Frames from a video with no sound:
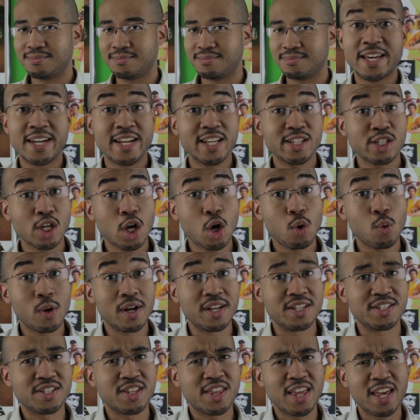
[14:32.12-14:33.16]
And as
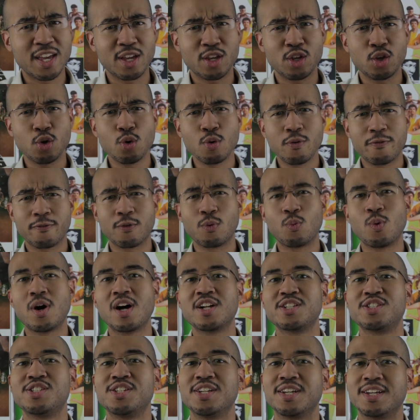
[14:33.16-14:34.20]
always, thank you for
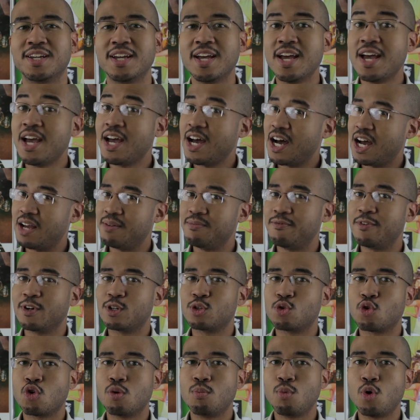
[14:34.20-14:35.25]
watching. I'm
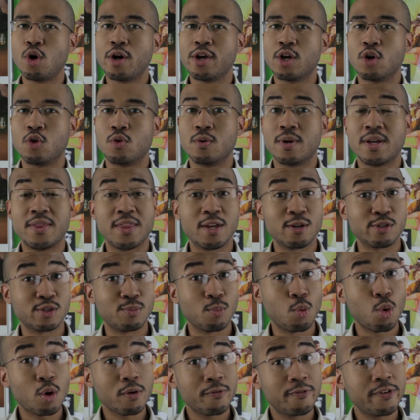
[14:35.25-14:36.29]
Victor Omoayo, and there's
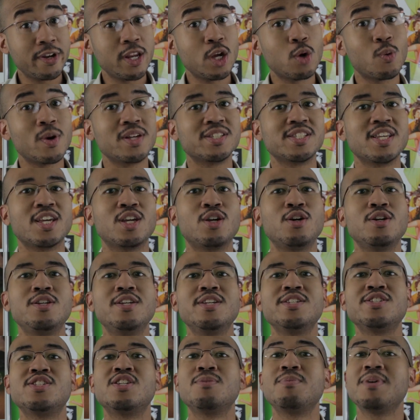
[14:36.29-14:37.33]
more video essay
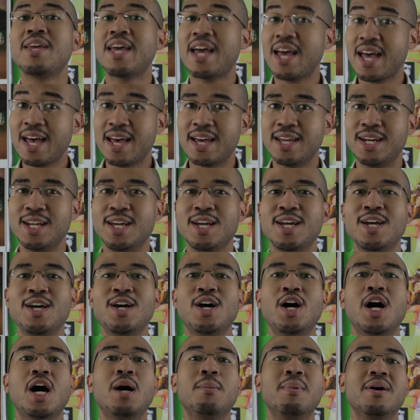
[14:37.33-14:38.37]
goodness to be had
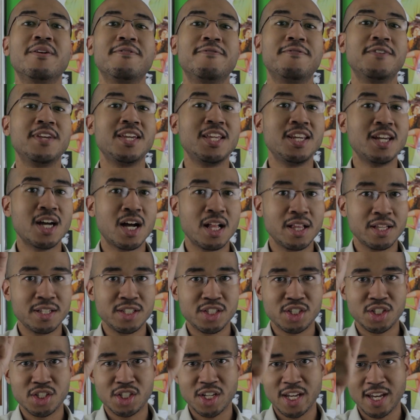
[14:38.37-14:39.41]
on my V
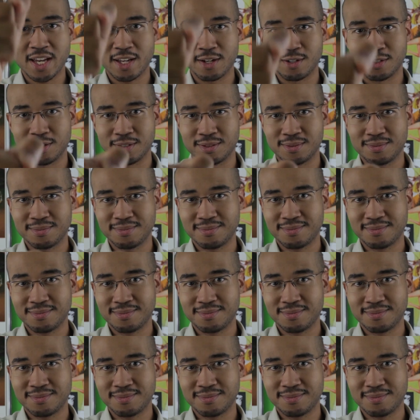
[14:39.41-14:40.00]
Knowledge channel.